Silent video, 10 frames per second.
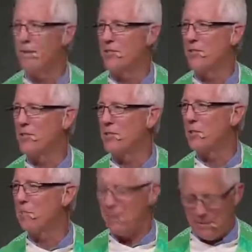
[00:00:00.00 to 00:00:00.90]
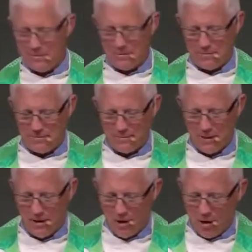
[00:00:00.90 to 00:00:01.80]
let's listen to Peter.
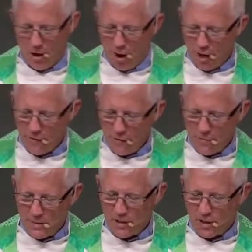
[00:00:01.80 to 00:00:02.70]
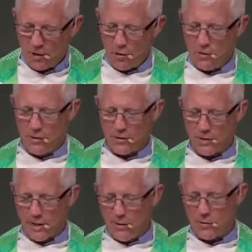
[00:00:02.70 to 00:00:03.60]
All of you must clothe
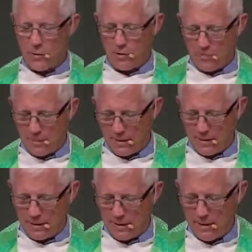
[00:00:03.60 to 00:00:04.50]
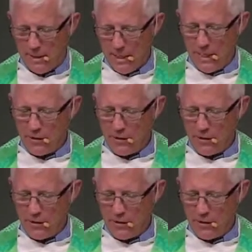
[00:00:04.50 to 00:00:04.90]
yourselves with humility in